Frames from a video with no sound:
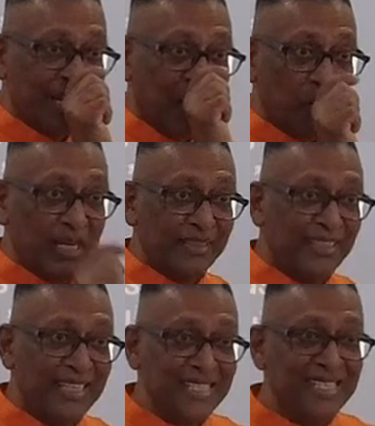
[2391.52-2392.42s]
We went
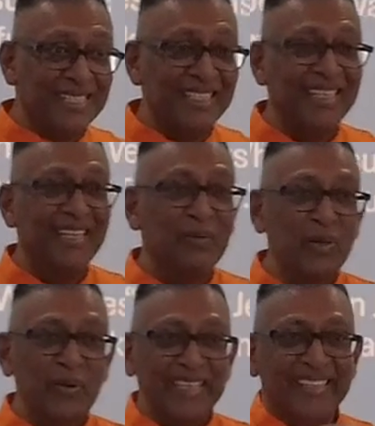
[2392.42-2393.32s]
to
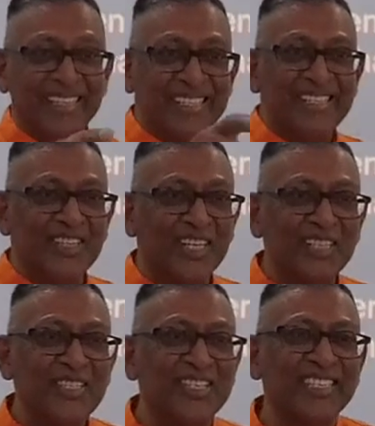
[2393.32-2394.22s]
this
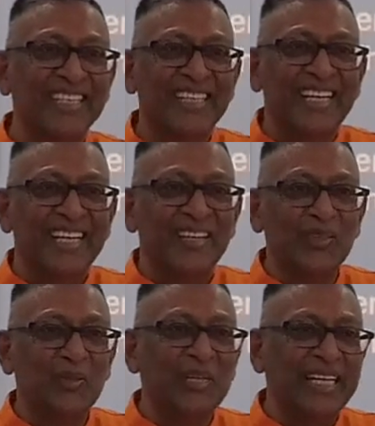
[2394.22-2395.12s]
church on
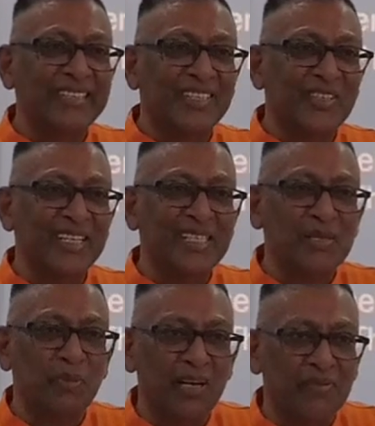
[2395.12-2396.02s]
290
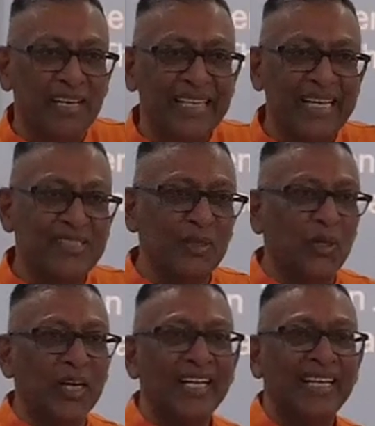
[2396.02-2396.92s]
Traders Boulevard next
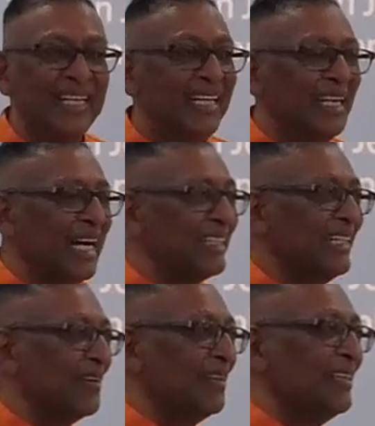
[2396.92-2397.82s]
door at
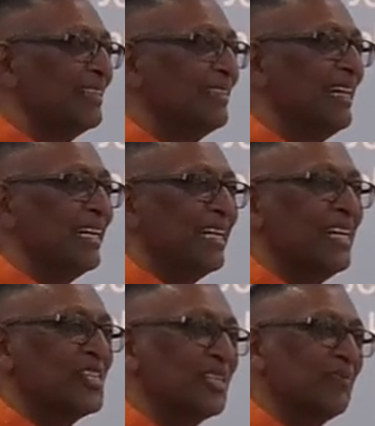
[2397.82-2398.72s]
their
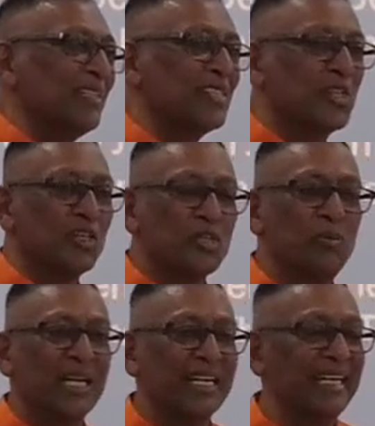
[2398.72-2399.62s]
dedication of their church
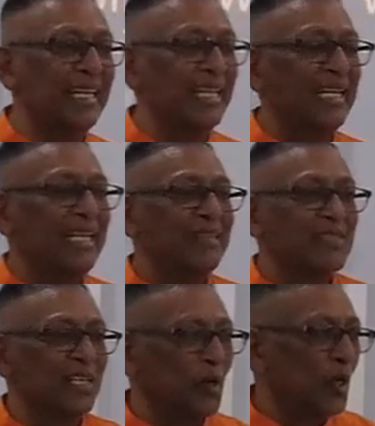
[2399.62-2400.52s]
building.
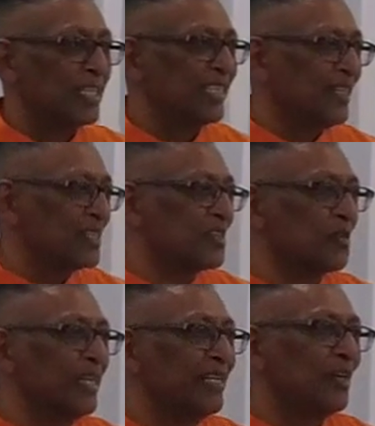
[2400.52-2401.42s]
It's an Orthodox,
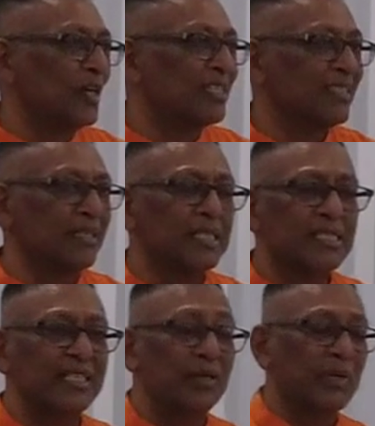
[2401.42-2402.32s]
Greek Orthodox, and they